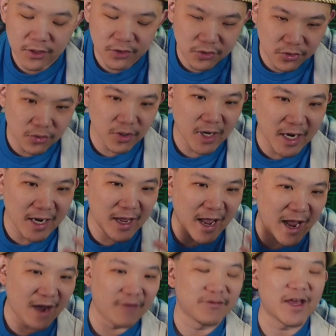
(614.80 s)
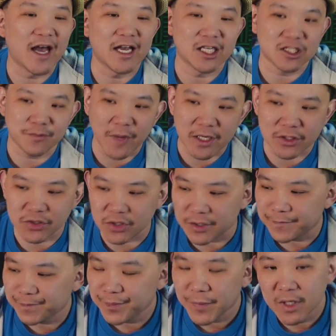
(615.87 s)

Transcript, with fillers: You're gonna have that expansion.